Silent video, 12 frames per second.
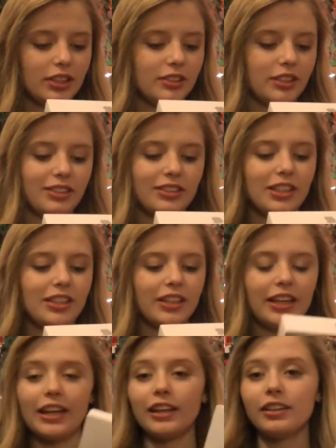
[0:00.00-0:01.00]
16
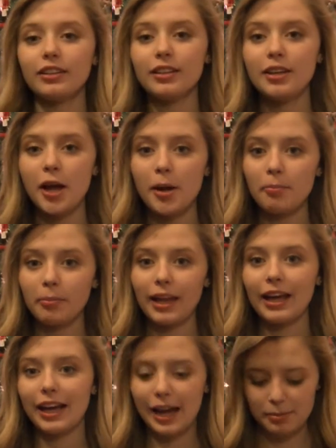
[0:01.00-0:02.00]
gig
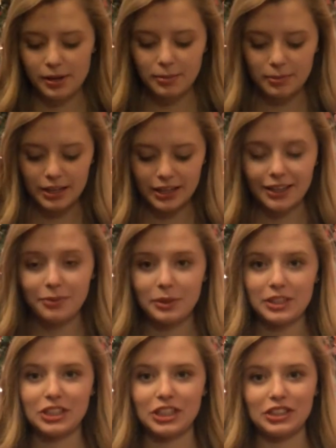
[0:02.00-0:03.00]
black iPad mini,
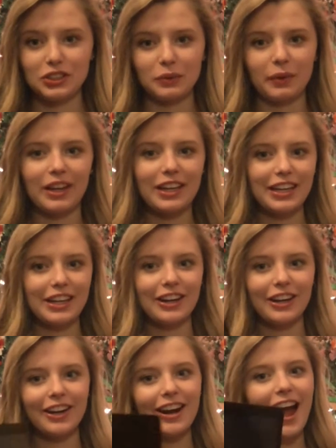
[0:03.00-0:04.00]
which it's right
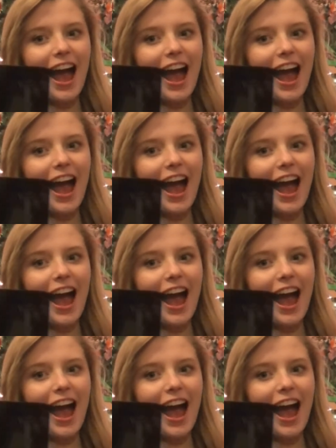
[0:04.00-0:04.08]
here.